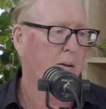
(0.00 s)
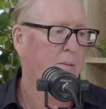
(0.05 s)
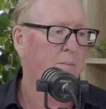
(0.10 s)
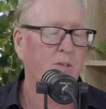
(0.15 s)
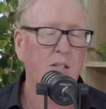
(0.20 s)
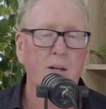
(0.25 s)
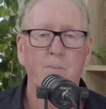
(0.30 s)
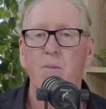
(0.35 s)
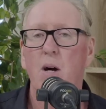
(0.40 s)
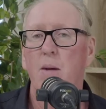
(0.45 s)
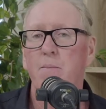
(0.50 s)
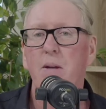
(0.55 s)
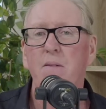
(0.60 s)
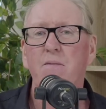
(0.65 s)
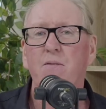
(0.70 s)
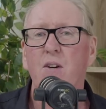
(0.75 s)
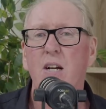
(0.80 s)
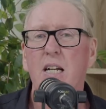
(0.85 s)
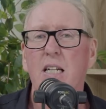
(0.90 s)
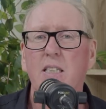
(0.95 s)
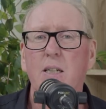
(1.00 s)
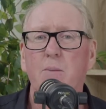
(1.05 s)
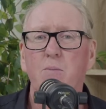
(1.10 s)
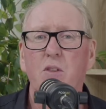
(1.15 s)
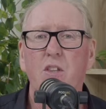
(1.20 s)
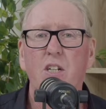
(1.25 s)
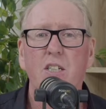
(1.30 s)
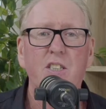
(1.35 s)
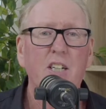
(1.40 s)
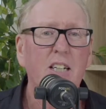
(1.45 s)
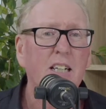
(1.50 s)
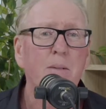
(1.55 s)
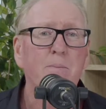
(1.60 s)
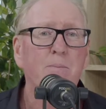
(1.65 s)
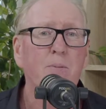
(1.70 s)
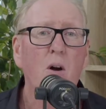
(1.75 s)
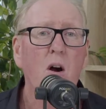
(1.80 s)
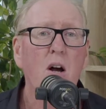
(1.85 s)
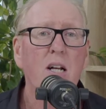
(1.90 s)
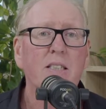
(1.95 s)
Some might be free, some with a
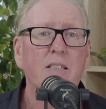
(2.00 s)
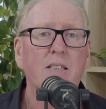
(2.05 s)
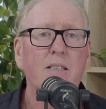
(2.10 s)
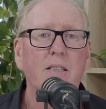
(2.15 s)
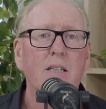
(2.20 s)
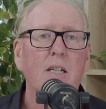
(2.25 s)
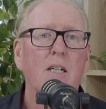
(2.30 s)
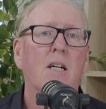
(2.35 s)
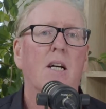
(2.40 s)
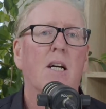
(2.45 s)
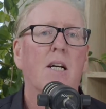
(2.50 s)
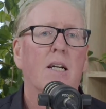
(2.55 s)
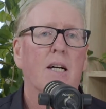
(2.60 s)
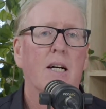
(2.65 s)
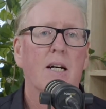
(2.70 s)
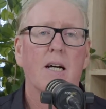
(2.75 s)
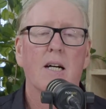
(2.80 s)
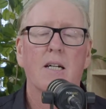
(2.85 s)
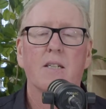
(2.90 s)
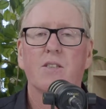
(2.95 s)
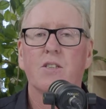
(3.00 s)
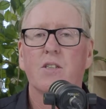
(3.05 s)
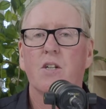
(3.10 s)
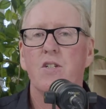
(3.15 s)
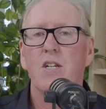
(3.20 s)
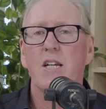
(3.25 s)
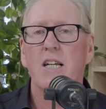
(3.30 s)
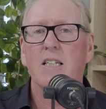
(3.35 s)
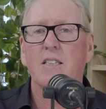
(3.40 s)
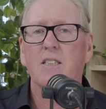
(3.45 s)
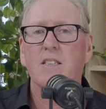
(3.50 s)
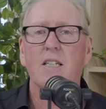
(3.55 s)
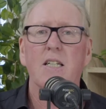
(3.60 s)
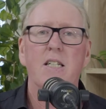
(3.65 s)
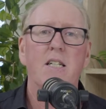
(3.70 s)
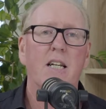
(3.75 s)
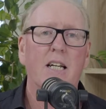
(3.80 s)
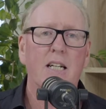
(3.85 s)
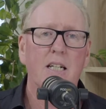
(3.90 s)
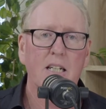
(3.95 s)
ticket price. So you
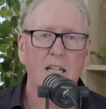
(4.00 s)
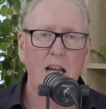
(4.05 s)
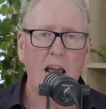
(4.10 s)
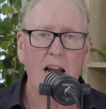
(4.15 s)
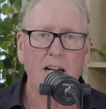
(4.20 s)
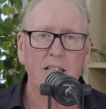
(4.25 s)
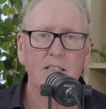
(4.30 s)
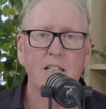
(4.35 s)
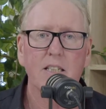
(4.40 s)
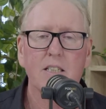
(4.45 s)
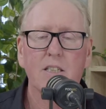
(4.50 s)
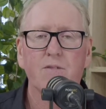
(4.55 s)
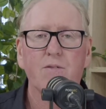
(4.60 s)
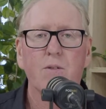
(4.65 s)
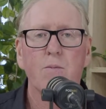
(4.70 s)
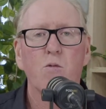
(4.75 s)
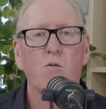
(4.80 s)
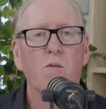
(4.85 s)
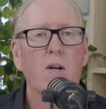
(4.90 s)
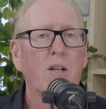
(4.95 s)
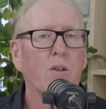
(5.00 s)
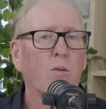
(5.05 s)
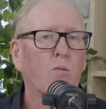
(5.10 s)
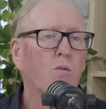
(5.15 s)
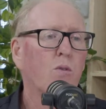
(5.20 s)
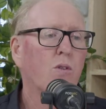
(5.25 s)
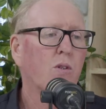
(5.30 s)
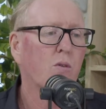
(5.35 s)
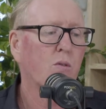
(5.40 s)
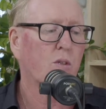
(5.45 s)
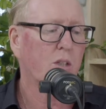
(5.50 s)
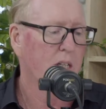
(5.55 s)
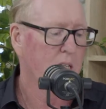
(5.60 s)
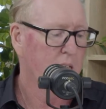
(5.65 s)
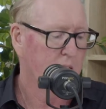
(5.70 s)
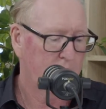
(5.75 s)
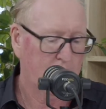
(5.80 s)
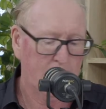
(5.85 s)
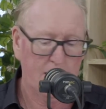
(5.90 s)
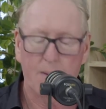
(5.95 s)
can access it from around the world.
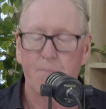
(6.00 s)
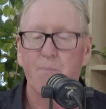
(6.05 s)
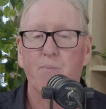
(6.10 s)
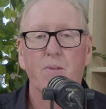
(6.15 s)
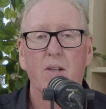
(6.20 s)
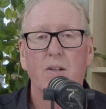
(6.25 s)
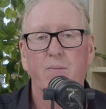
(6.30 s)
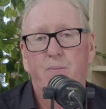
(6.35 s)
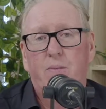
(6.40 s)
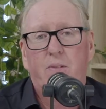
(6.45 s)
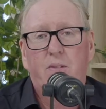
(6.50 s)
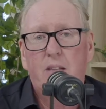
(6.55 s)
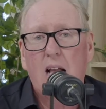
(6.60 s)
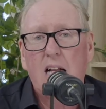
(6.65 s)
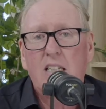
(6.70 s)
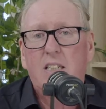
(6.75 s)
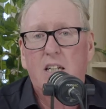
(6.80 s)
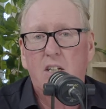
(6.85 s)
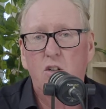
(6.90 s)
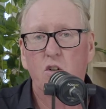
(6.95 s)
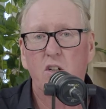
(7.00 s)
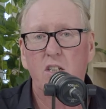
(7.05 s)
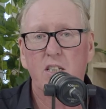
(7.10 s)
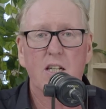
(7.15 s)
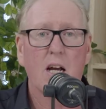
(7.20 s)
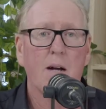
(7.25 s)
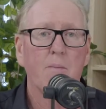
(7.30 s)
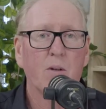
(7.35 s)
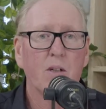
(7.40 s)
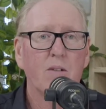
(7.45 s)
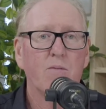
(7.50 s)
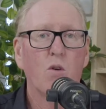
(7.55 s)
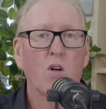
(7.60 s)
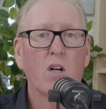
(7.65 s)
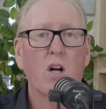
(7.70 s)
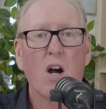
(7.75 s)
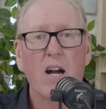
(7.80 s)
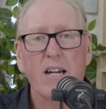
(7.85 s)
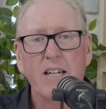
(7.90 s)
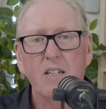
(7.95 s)
That's a good example of
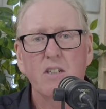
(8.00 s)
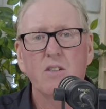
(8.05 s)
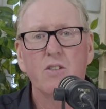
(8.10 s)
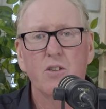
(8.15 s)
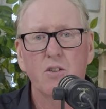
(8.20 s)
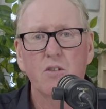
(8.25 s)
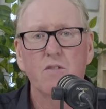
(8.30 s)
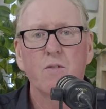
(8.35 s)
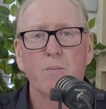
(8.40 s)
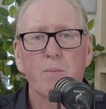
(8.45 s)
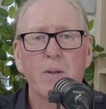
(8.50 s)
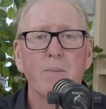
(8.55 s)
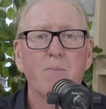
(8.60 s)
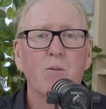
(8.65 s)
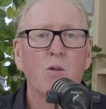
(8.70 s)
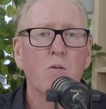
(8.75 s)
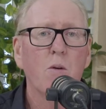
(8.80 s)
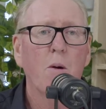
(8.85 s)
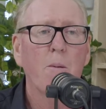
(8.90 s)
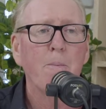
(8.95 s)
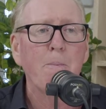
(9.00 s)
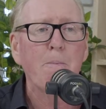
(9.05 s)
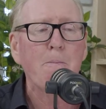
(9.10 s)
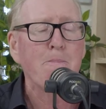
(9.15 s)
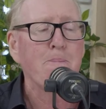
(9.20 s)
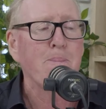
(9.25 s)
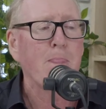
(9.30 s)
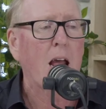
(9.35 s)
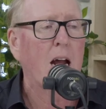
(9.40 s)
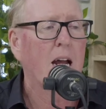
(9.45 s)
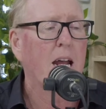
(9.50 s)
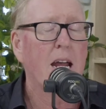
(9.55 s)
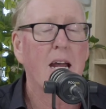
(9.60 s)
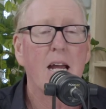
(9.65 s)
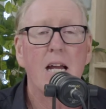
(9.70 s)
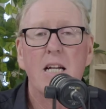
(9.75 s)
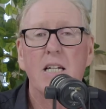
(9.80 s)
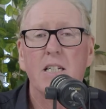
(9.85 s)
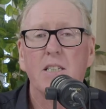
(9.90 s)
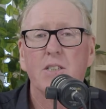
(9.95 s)
what I can do for people.
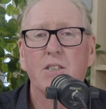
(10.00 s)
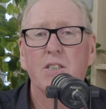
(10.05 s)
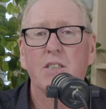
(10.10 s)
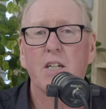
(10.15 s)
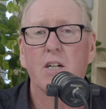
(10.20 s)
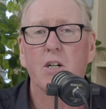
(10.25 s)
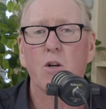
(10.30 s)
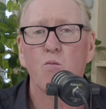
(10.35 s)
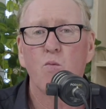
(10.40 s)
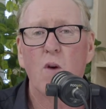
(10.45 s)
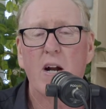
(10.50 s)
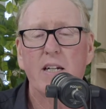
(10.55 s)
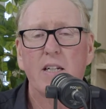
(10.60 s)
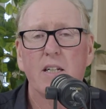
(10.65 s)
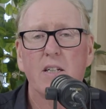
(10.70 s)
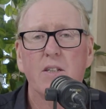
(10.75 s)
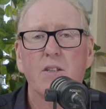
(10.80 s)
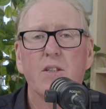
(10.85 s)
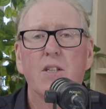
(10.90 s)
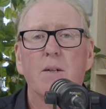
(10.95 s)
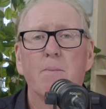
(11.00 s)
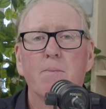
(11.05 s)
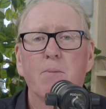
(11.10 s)
And, running the